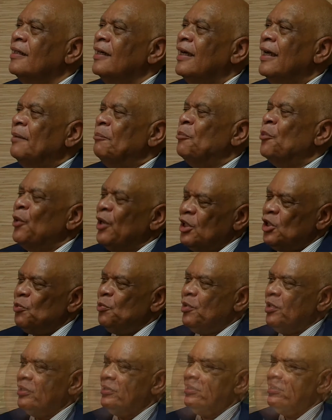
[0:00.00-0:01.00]
and bridge
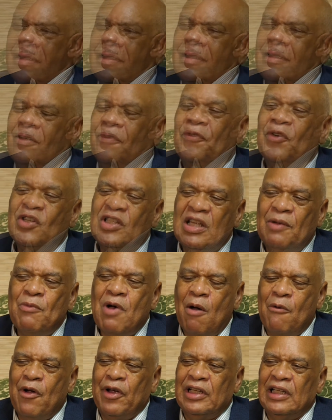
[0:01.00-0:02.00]
building. So first
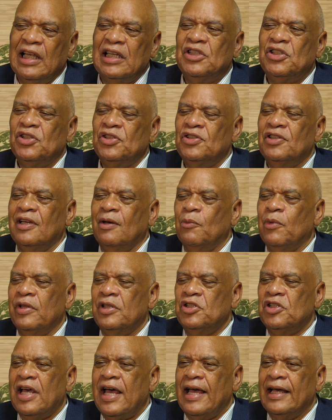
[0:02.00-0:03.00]
of all, my relationship
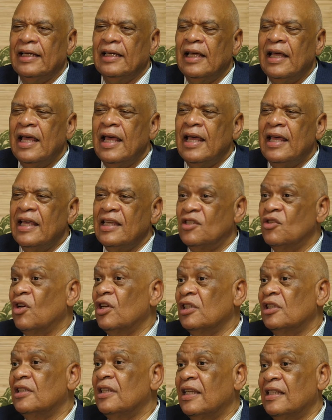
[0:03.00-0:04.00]
with Jack is
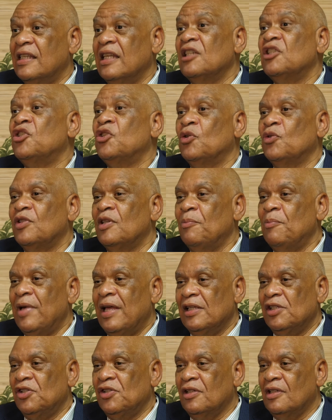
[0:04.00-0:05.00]
in two
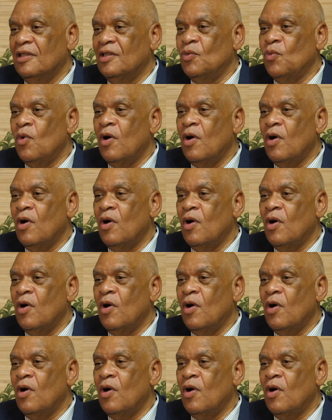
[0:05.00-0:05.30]
dimensions.